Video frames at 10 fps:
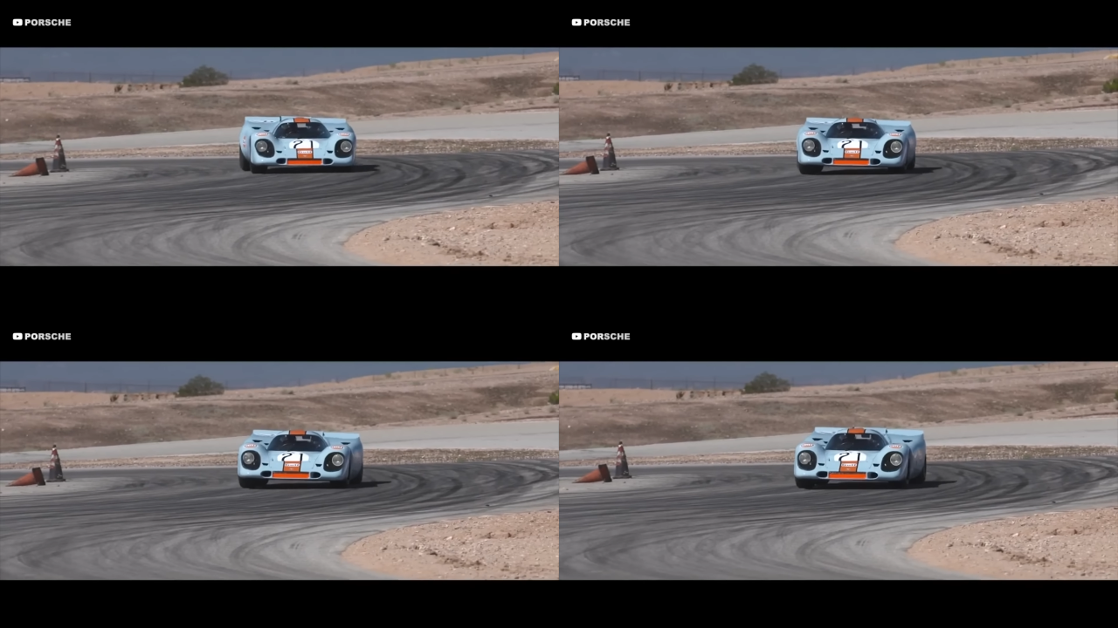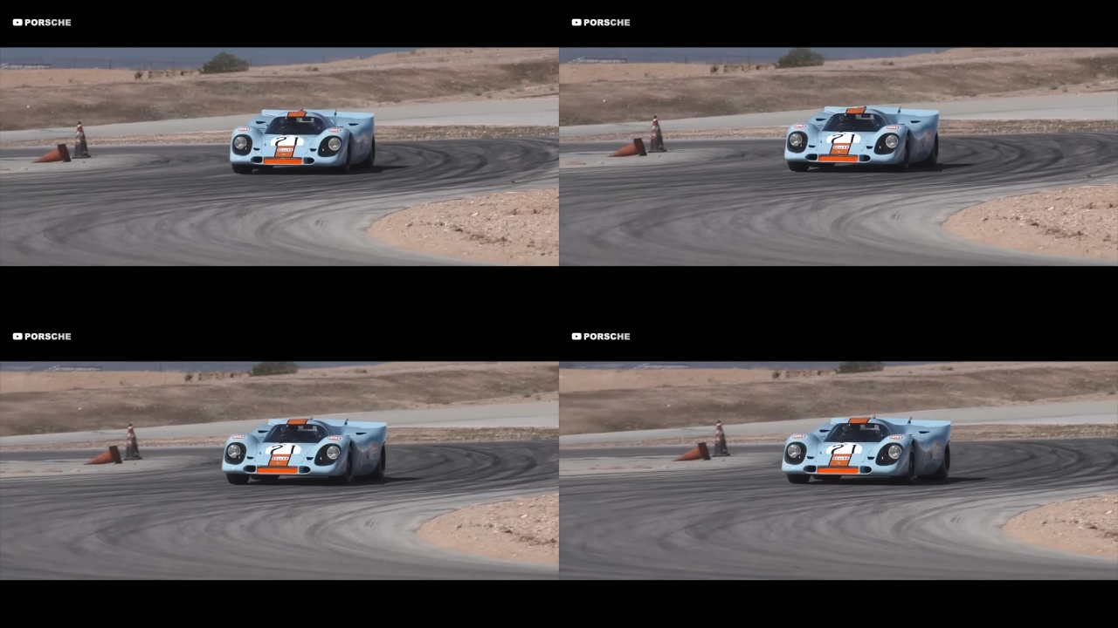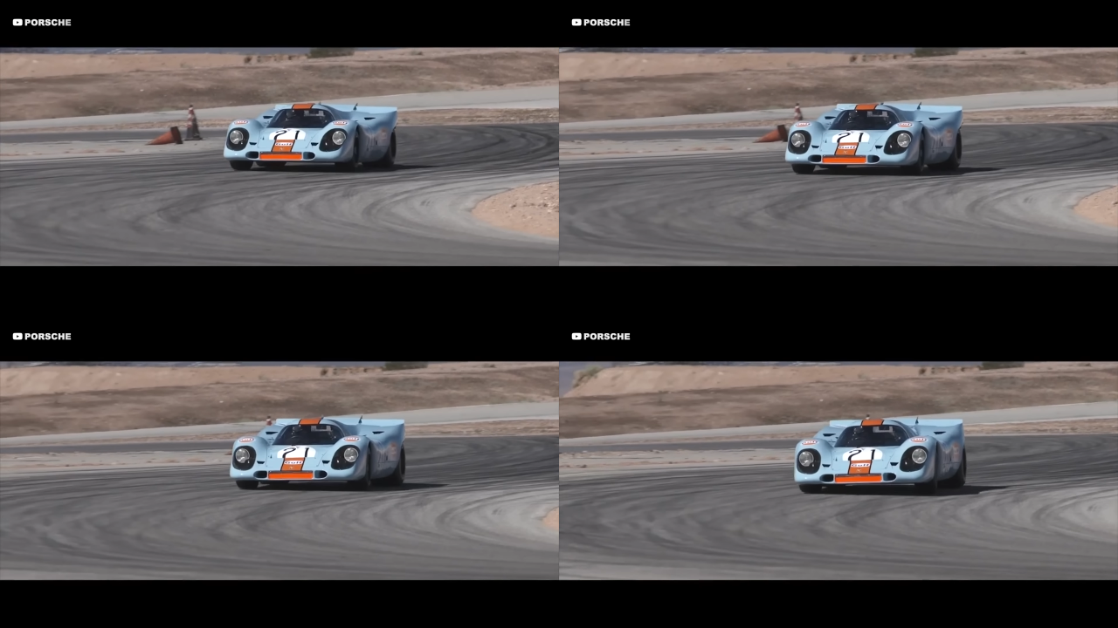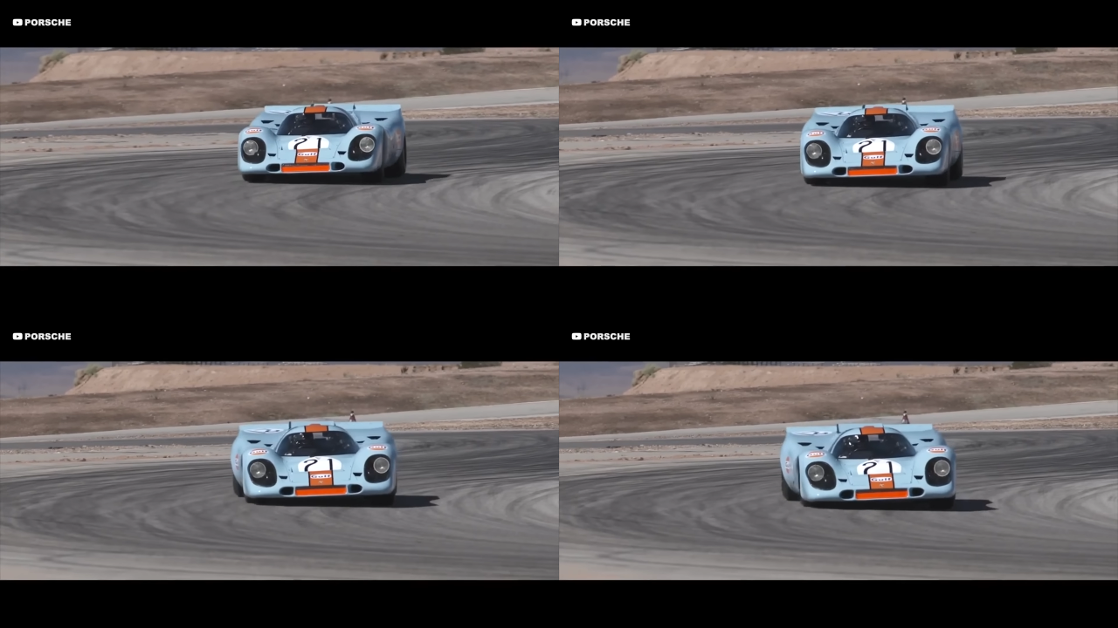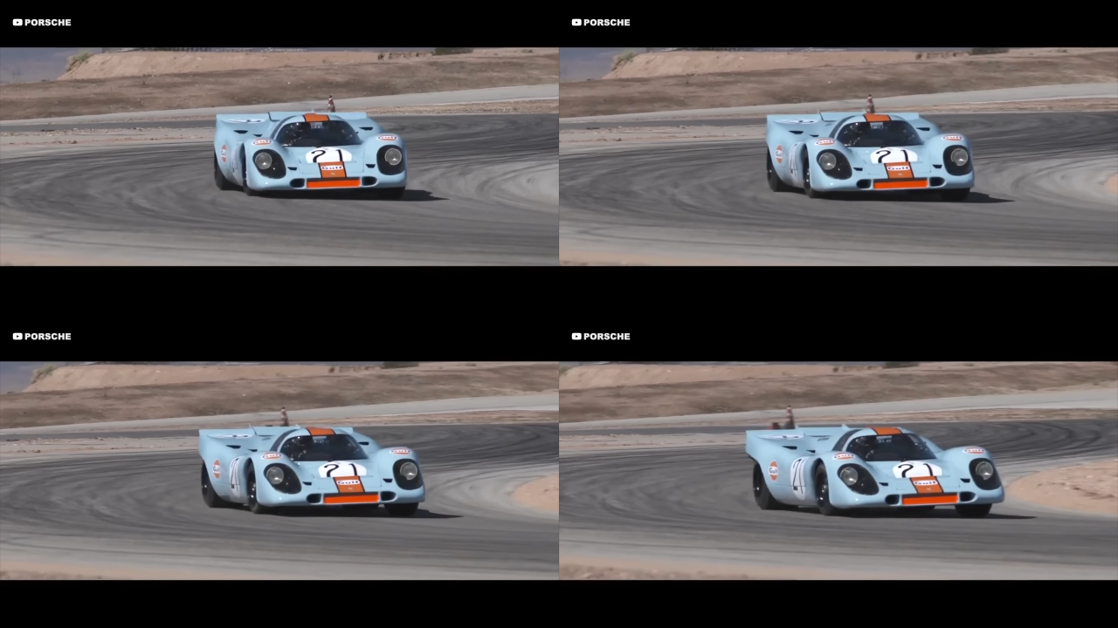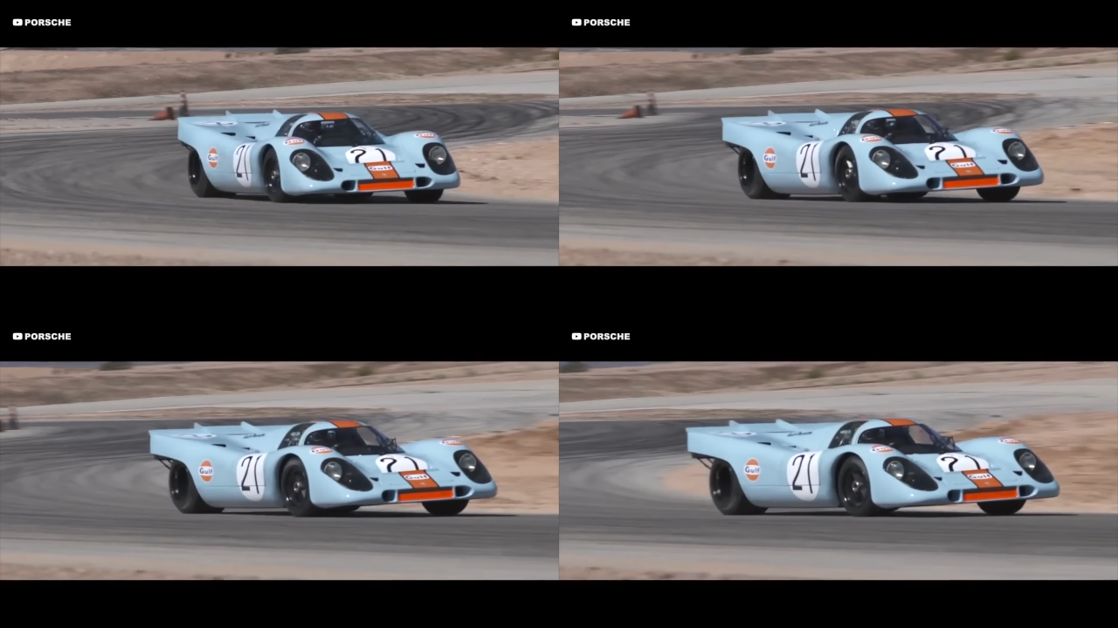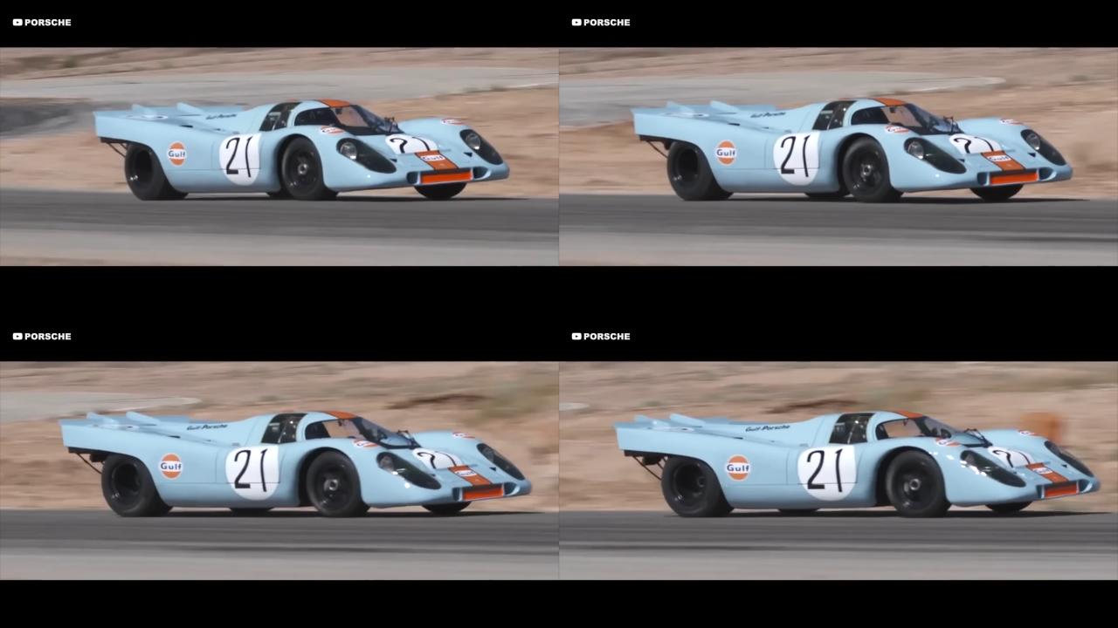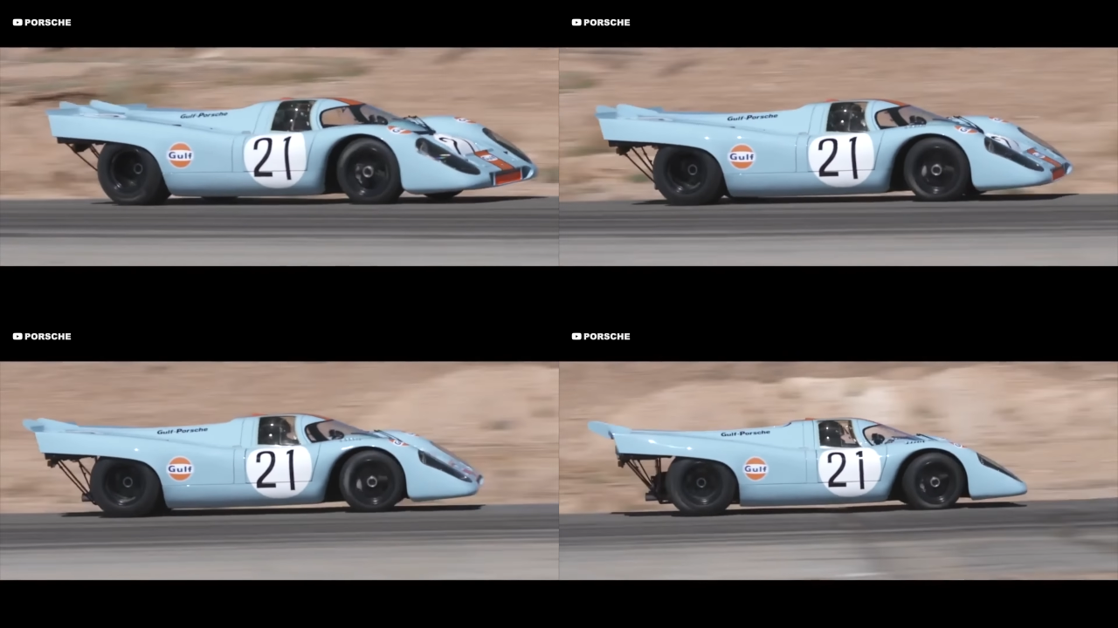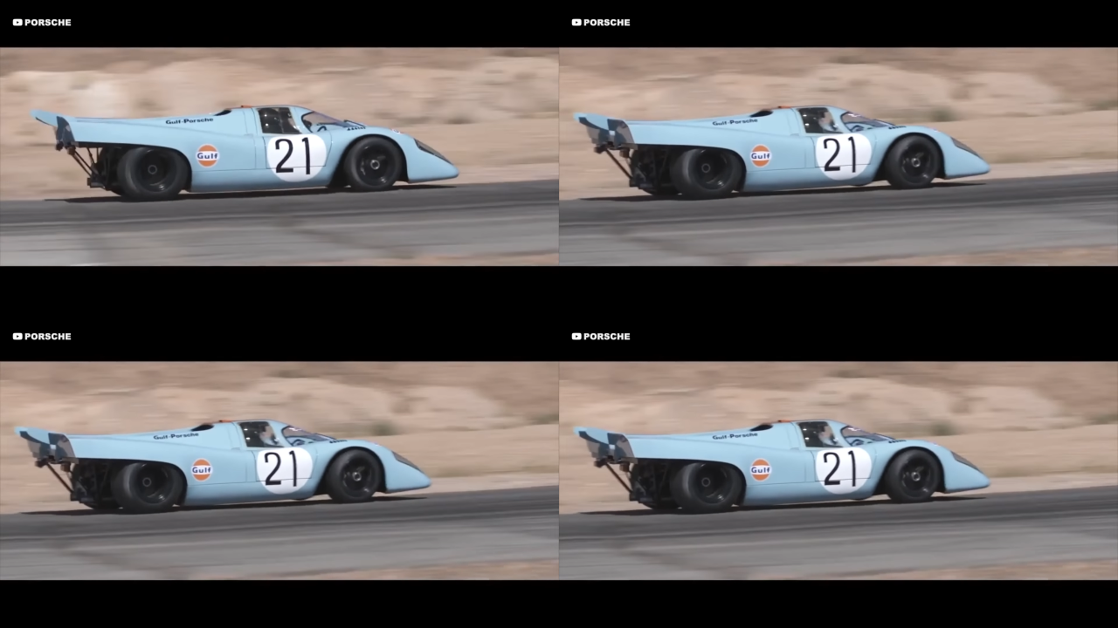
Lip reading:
[unreadable: no face in view]